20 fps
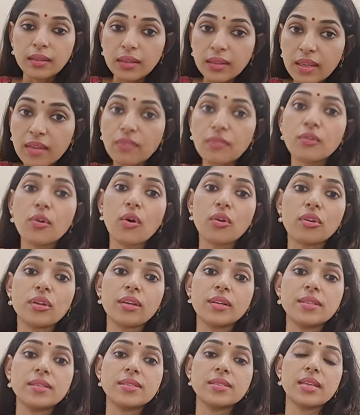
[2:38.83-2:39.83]
give
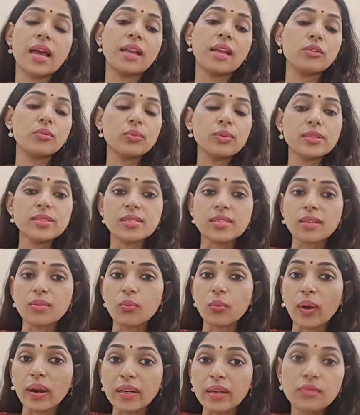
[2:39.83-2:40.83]
cocculus and you will see
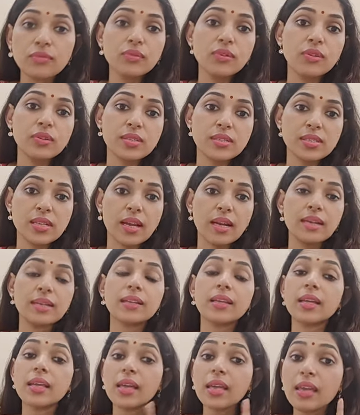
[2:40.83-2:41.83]
wonderful
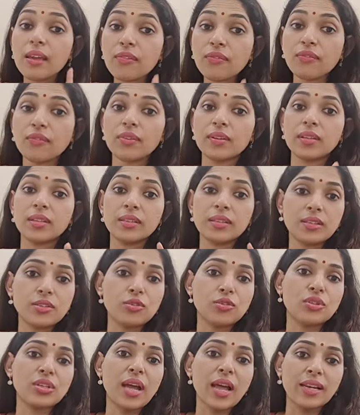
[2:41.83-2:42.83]
result if the
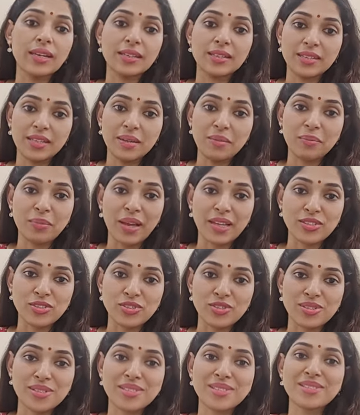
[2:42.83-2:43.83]
totality
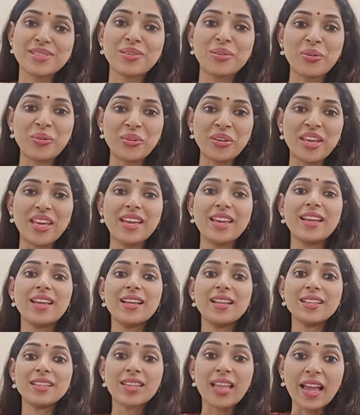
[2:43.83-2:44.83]
matches. Okay,
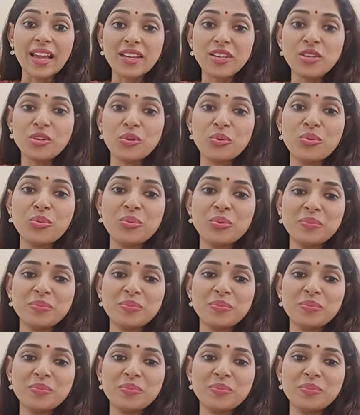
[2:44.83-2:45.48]
thank you.